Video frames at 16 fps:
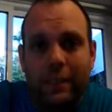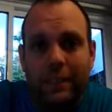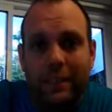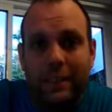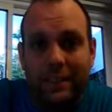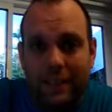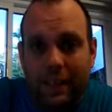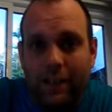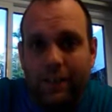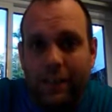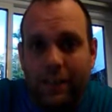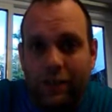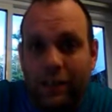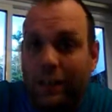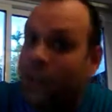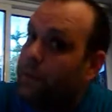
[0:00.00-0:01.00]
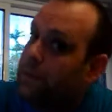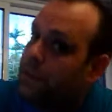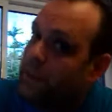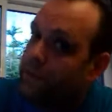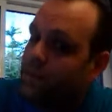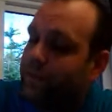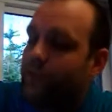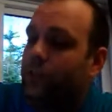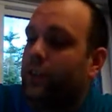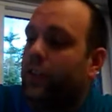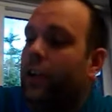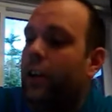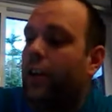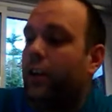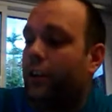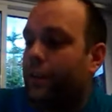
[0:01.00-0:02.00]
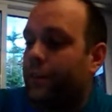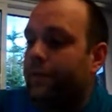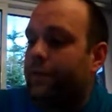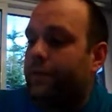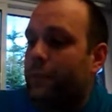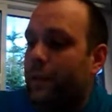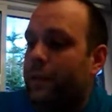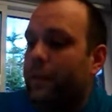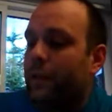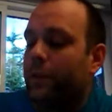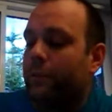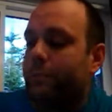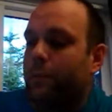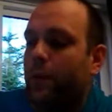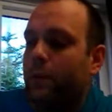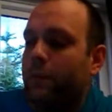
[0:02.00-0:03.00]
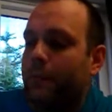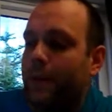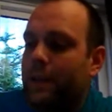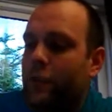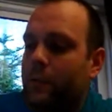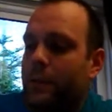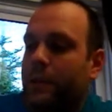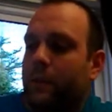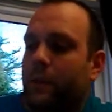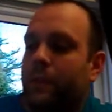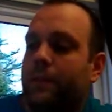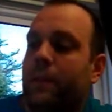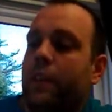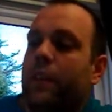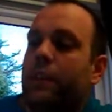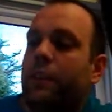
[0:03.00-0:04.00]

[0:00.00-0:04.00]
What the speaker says: the acceleration, like we said before, on the 21, bottom of page 21,